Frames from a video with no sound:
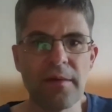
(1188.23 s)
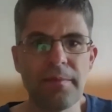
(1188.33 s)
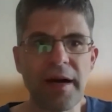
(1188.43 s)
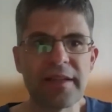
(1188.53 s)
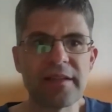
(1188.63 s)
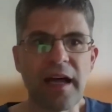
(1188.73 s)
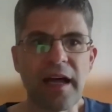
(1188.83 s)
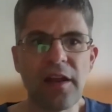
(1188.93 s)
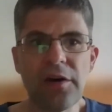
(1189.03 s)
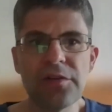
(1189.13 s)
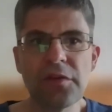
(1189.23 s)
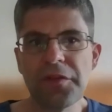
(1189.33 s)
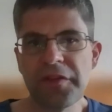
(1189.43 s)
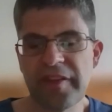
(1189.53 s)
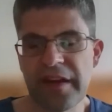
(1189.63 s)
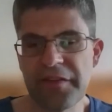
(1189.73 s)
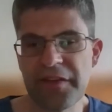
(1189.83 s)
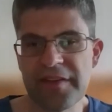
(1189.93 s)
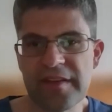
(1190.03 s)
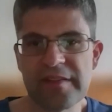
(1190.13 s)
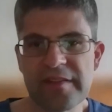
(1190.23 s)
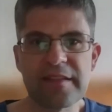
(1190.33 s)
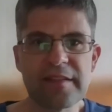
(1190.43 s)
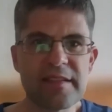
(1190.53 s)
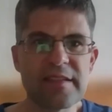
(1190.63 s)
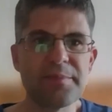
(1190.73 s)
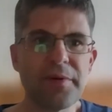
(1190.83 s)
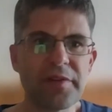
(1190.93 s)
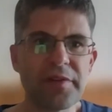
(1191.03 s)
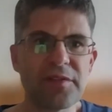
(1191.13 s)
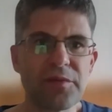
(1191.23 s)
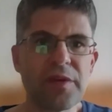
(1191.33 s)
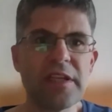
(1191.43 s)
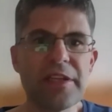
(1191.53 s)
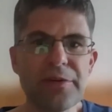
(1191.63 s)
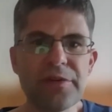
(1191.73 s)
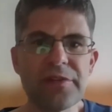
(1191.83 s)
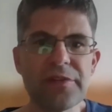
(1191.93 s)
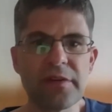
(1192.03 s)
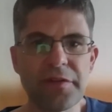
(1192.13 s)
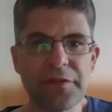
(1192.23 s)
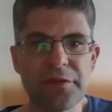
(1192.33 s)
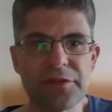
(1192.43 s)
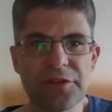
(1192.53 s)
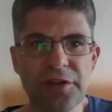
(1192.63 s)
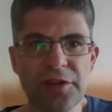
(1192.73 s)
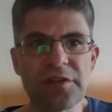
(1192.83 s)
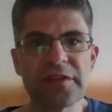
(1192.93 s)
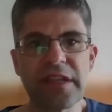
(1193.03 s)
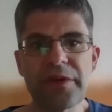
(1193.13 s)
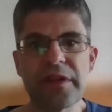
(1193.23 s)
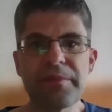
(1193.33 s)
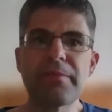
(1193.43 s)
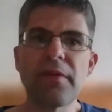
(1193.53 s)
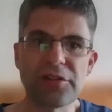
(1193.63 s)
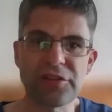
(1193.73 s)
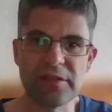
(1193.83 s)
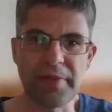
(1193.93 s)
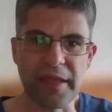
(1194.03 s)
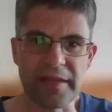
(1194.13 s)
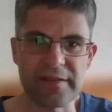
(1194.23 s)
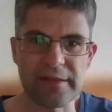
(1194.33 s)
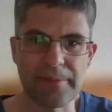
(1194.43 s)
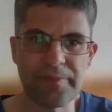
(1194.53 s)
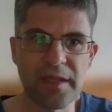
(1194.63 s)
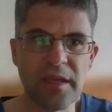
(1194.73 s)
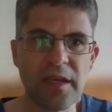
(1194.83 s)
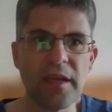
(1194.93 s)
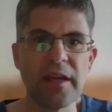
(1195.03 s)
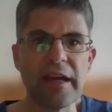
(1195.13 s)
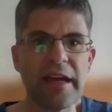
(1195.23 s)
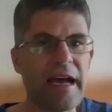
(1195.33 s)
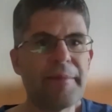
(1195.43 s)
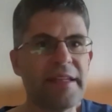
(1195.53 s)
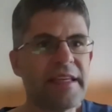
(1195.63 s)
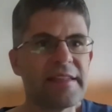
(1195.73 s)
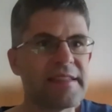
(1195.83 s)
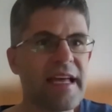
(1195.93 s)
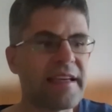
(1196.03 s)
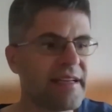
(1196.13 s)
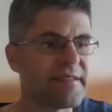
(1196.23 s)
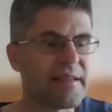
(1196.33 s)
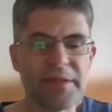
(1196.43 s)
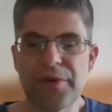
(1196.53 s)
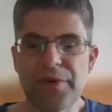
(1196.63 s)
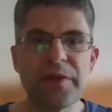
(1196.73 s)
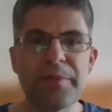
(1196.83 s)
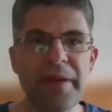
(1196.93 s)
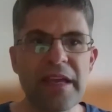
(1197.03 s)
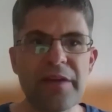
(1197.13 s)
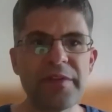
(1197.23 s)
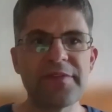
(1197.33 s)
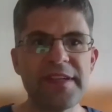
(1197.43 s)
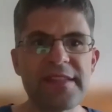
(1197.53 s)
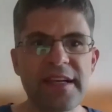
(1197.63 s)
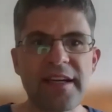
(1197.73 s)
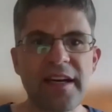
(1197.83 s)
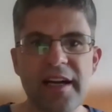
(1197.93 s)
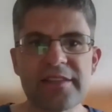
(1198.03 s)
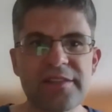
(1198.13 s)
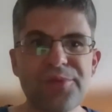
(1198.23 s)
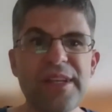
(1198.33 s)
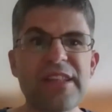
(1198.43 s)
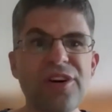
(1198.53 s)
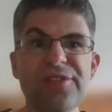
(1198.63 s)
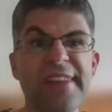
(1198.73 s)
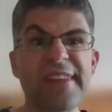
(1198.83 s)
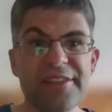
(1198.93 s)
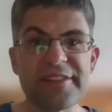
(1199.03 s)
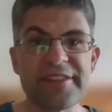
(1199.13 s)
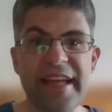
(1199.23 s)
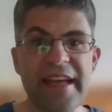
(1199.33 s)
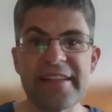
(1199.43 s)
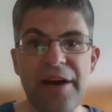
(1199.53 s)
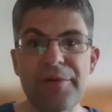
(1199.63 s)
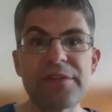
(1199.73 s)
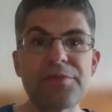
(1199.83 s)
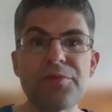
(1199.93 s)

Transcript: But a lot of services that this person will use in the future, they will be blockchain based. I mean, it's like us. I mean, when we pay with Visa card, we don't understand how it